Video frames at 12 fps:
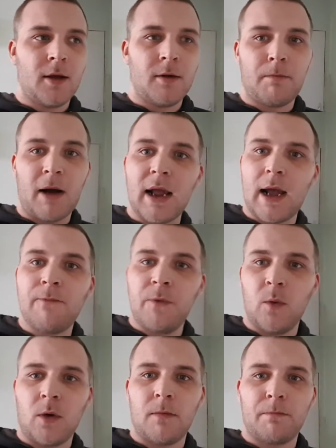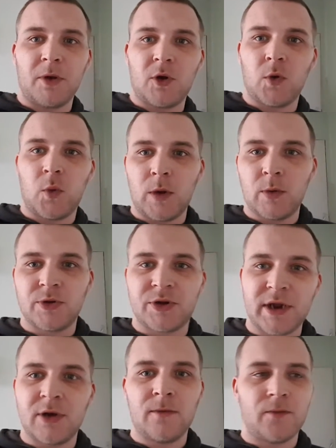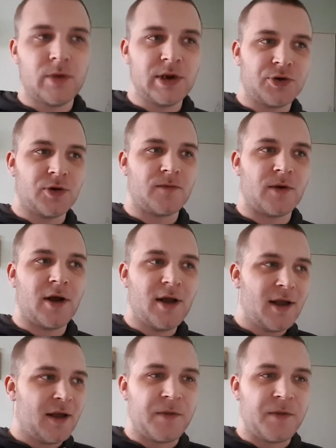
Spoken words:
by everyone, because we would stick up for each other.